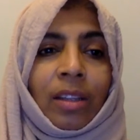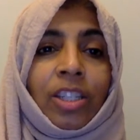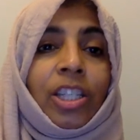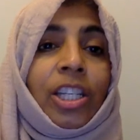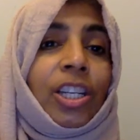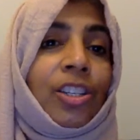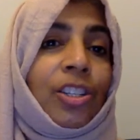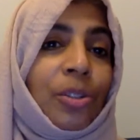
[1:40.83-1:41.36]

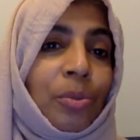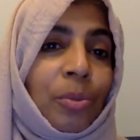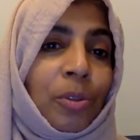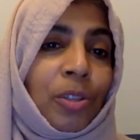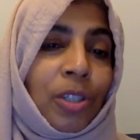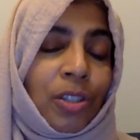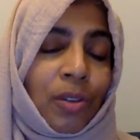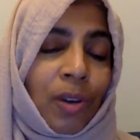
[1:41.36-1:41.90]
teachers will
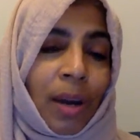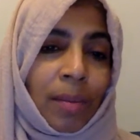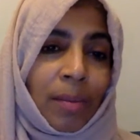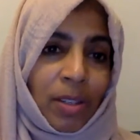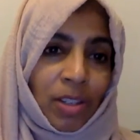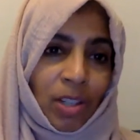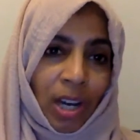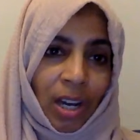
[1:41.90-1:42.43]
describe
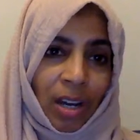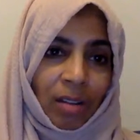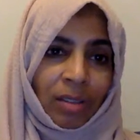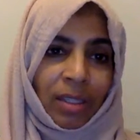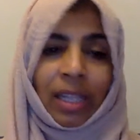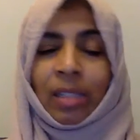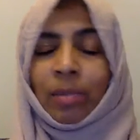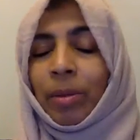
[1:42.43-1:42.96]
the child
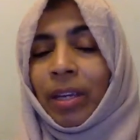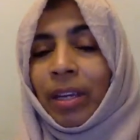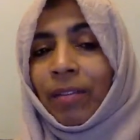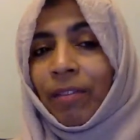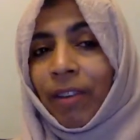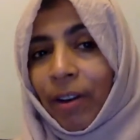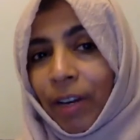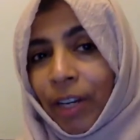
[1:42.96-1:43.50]
as being
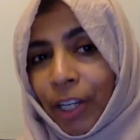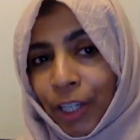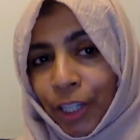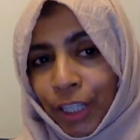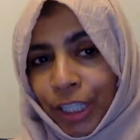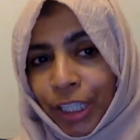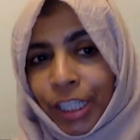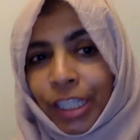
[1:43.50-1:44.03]
very
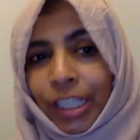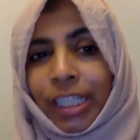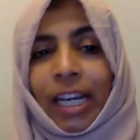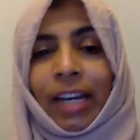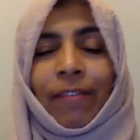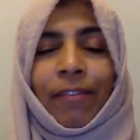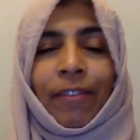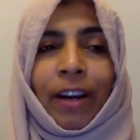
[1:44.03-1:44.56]
good
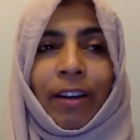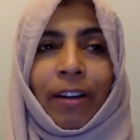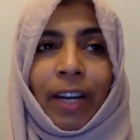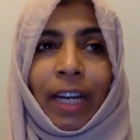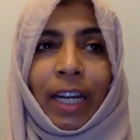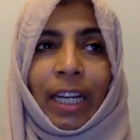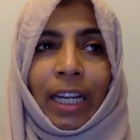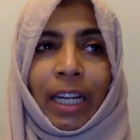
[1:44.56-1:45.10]
and
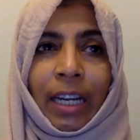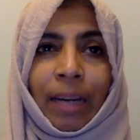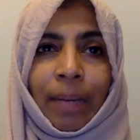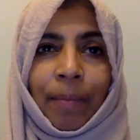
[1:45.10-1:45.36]
very